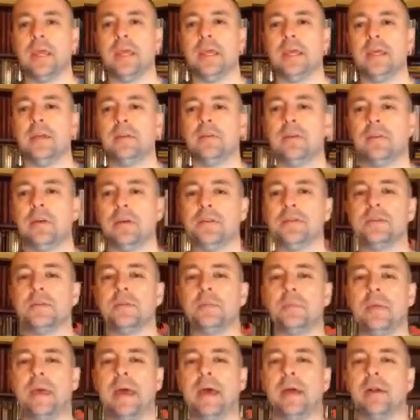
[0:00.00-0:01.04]
it
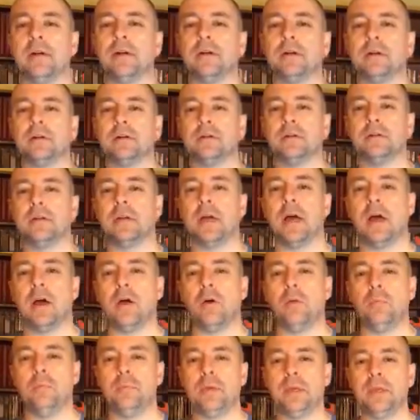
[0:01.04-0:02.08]
doesn't matter
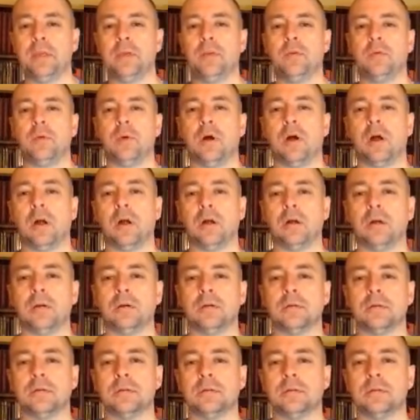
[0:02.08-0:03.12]
how big you are.
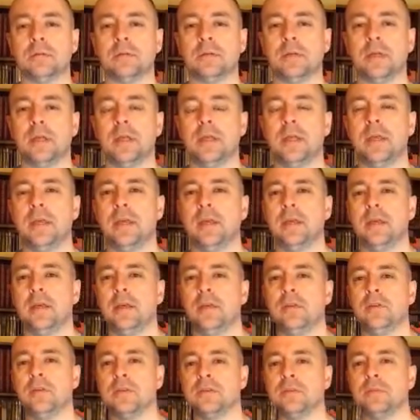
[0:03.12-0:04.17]

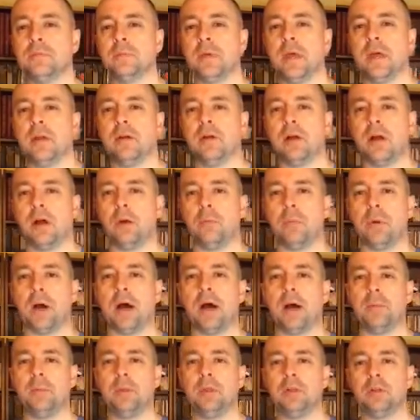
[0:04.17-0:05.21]
It doesn't matter how
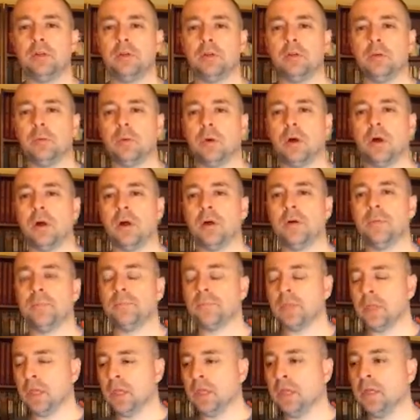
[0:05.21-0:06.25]
popular you are.
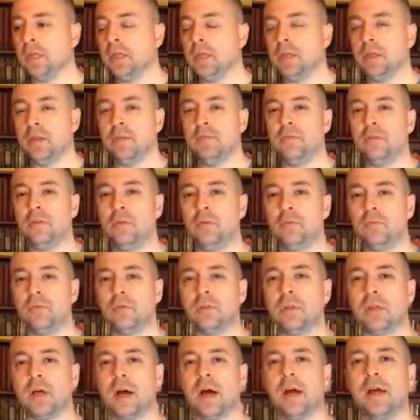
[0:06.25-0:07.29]
If you
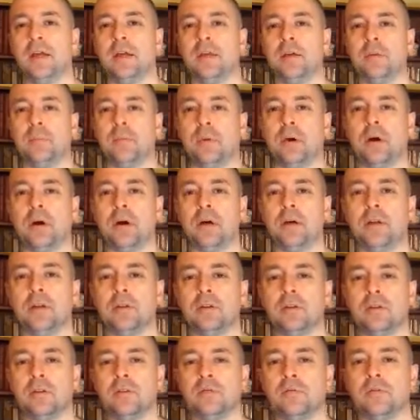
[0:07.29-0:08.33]
rely upon
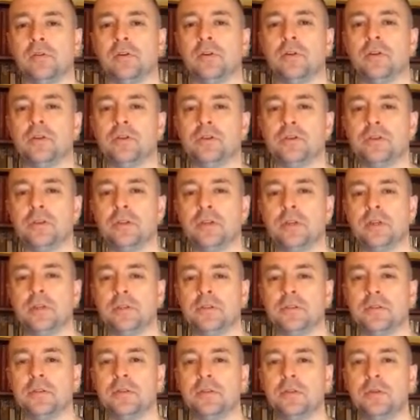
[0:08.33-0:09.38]
converged
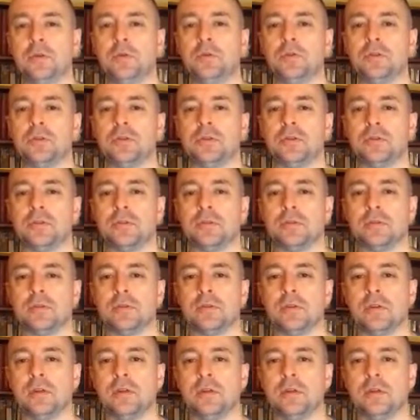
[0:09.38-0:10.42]
institutions,
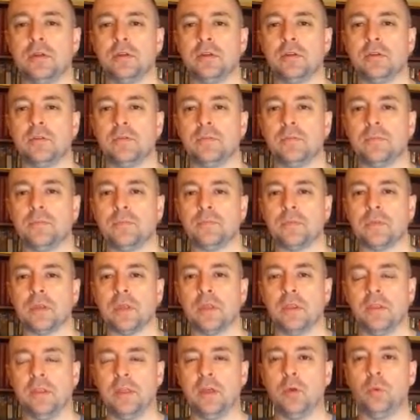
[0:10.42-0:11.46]

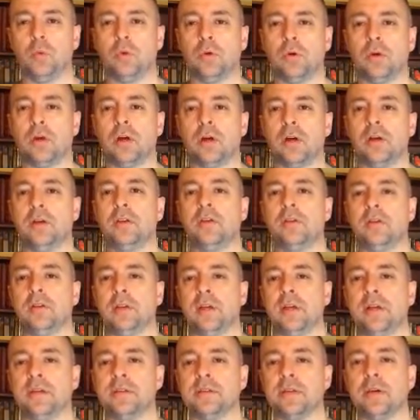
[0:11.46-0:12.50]
they will cut your
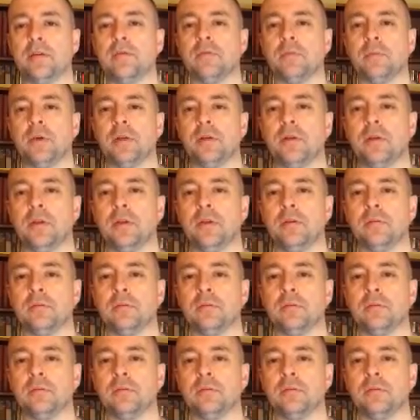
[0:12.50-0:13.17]
legs out from under